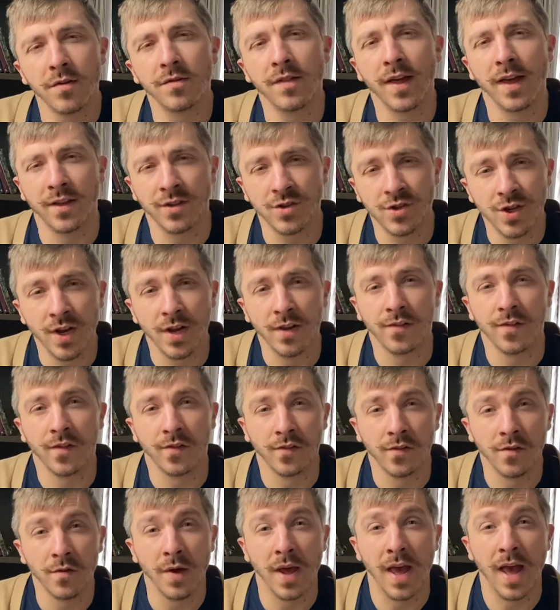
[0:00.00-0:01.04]
like Jesus,
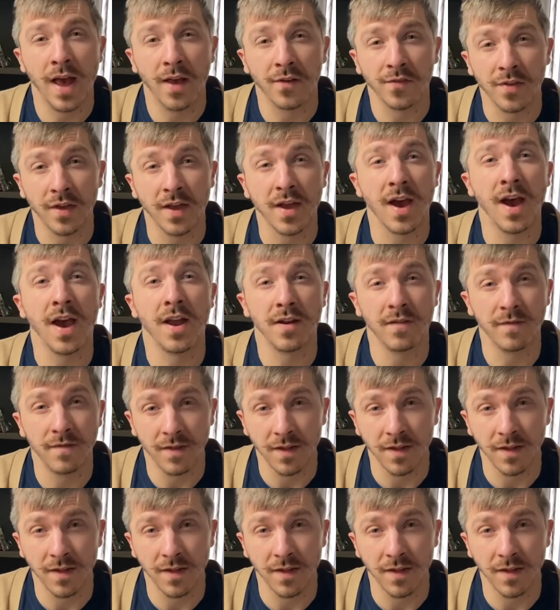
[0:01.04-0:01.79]
who has the kind of